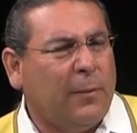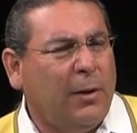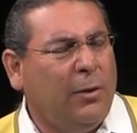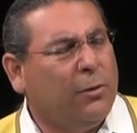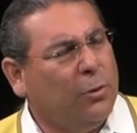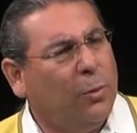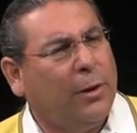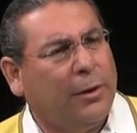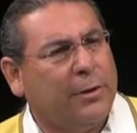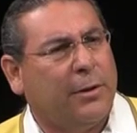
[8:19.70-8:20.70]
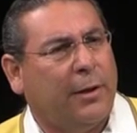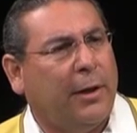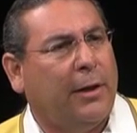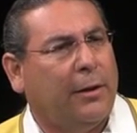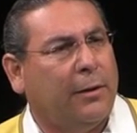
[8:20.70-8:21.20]
you know, to what it is
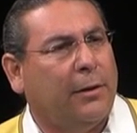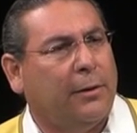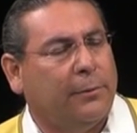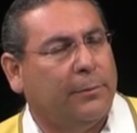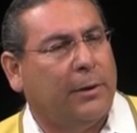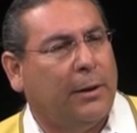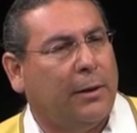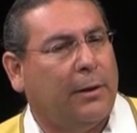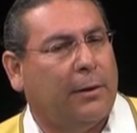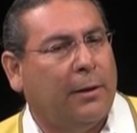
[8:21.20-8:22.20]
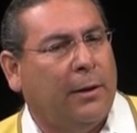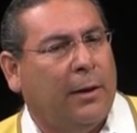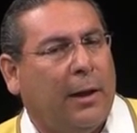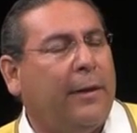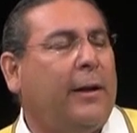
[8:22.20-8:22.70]
today, and um, I, I,
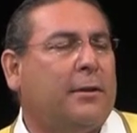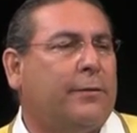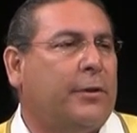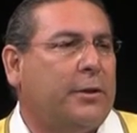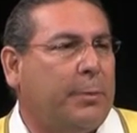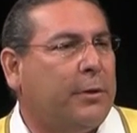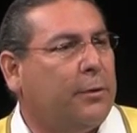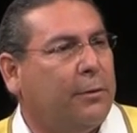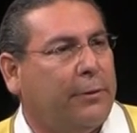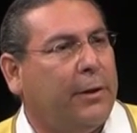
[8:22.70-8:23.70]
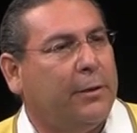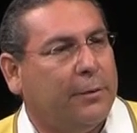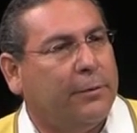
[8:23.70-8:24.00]
I think it's a very special event.